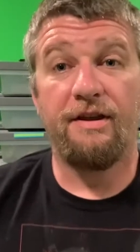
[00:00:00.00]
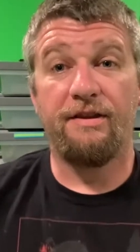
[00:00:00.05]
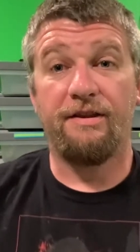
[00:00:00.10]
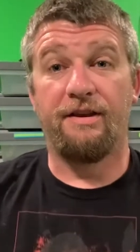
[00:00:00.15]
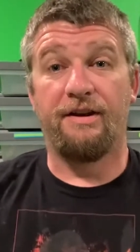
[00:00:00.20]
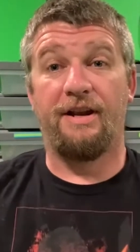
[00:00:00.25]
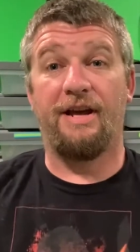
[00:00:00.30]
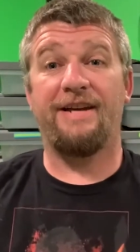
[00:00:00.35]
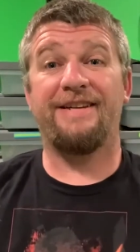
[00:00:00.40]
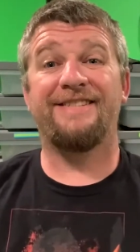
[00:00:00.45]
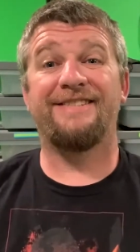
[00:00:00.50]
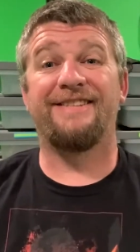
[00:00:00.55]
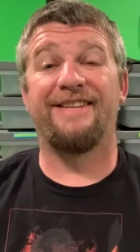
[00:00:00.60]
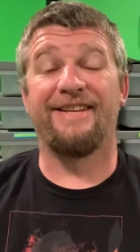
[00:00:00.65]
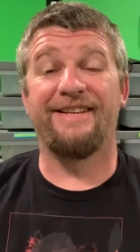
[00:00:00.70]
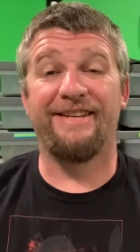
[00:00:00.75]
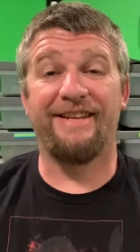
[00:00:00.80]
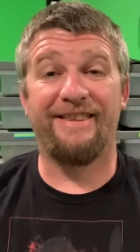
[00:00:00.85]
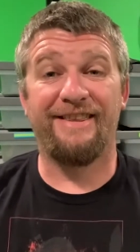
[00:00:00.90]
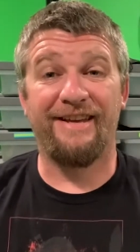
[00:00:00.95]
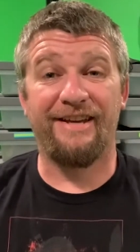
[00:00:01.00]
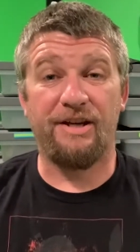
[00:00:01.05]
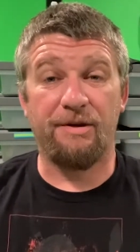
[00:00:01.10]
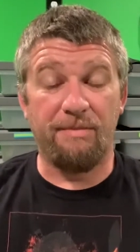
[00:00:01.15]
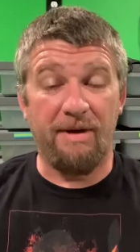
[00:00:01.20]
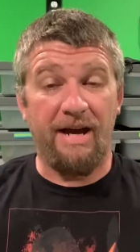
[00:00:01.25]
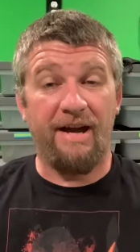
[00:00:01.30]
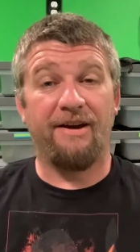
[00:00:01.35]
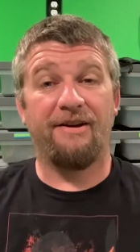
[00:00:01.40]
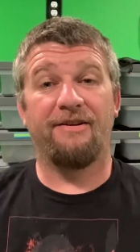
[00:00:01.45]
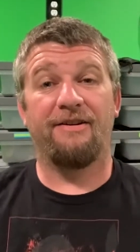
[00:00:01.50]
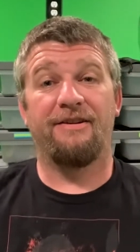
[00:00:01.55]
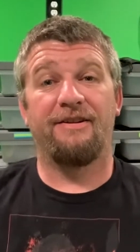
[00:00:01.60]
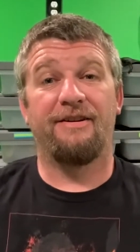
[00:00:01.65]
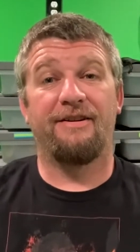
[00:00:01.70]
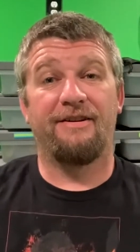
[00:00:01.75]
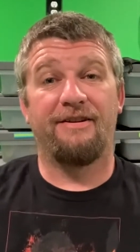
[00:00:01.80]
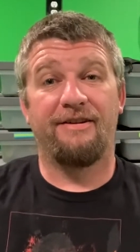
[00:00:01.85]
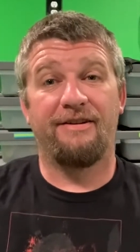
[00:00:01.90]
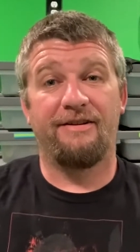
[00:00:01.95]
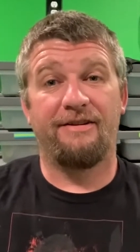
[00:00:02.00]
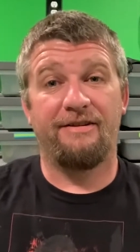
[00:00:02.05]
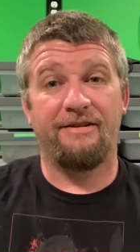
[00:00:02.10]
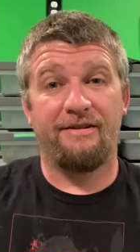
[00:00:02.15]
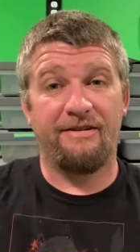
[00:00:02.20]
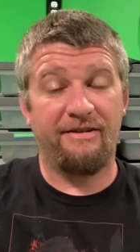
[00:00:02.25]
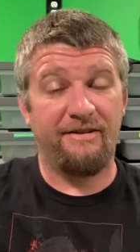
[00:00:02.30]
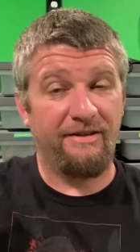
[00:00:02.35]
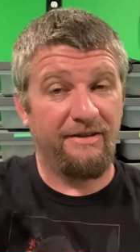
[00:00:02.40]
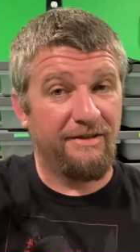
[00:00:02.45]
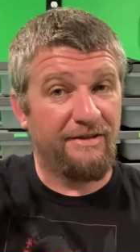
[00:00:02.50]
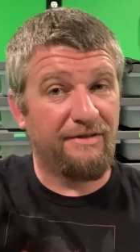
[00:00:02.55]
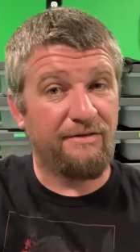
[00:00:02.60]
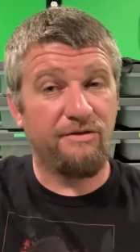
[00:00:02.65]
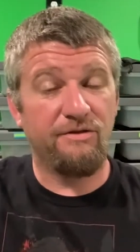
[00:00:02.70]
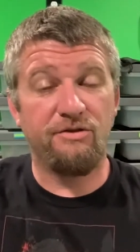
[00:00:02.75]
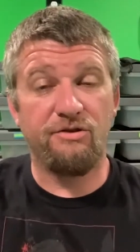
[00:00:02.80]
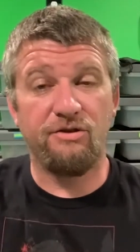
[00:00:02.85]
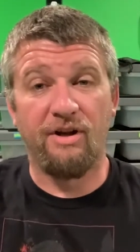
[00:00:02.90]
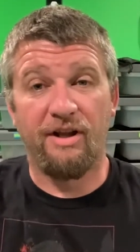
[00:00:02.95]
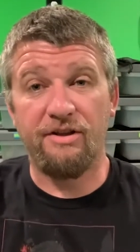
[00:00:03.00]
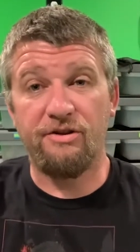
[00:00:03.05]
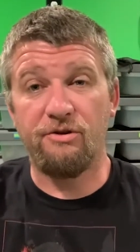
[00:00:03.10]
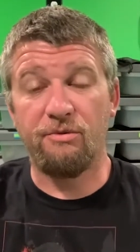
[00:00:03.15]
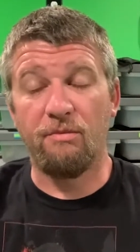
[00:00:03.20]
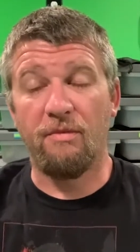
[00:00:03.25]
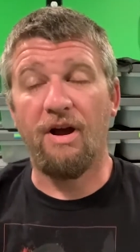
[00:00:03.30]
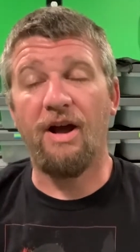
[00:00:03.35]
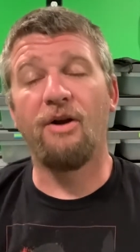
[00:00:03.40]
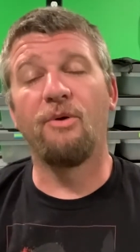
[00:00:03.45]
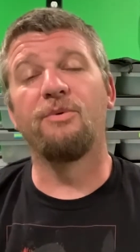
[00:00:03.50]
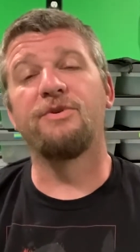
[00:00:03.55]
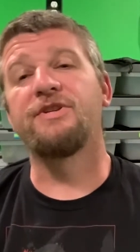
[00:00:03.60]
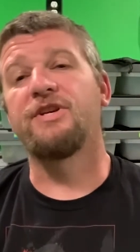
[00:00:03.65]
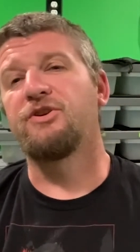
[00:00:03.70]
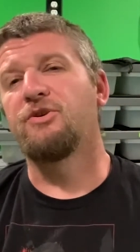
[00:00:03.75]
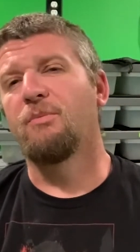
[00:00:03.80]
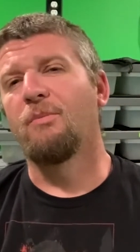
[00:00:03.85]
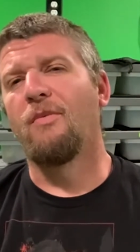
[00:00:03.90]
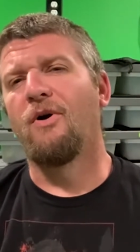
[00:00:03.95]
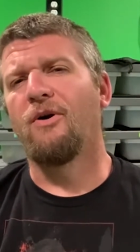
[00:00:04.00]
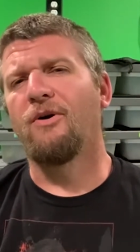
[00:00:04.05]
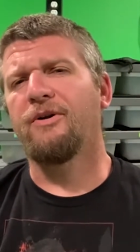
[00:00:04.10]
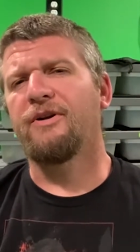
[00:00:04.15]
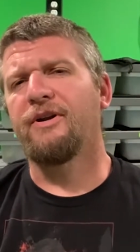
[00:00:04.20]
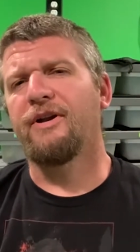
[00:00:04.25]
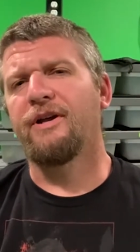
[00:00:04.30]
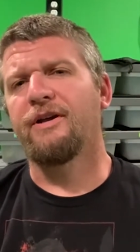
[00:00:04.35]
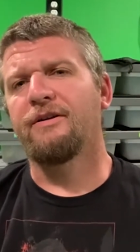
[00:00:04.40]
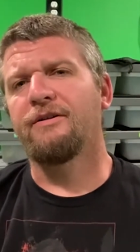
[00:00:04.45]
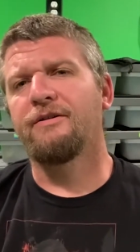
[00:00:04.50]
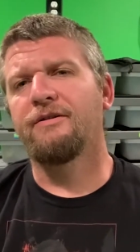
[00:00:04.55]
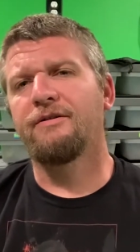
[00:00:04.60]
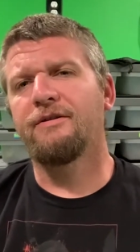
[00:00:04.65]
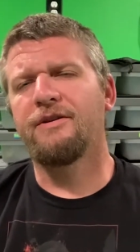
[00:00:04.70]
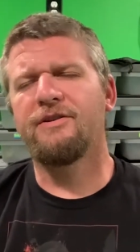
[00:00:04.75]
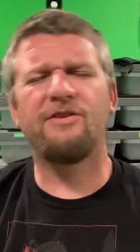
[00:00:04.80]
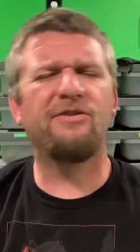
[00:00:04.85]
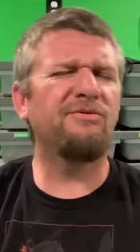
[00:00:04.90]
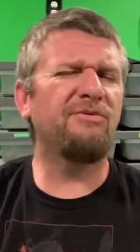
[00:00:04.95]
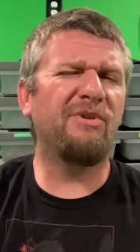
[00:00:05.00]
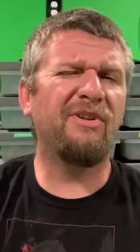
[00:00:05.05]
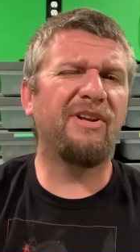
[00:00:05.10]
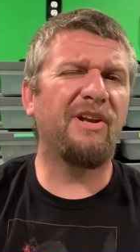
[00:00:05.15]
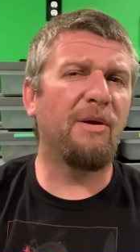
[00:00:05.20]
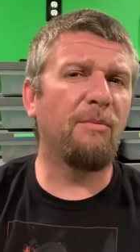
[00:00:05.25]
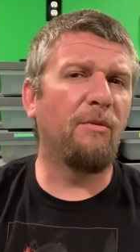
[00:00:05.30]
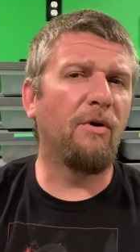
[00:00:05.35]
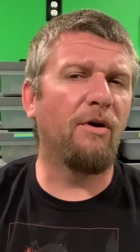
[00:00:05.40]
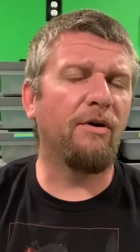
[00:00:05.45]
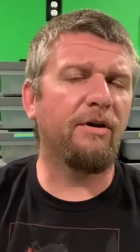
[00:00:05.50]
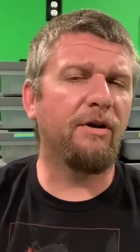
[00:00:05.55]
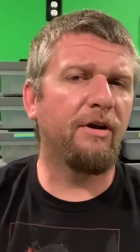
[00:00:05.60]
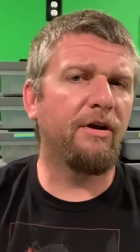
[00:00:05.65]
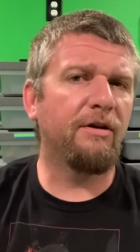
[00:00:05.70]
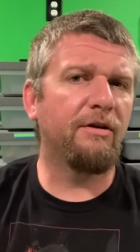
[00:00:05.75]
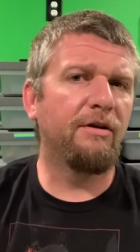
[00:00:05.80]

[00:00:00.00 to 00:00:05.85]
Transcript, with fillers: The next thing to think about is, I don't want to say your marketing, because it's really not marketing.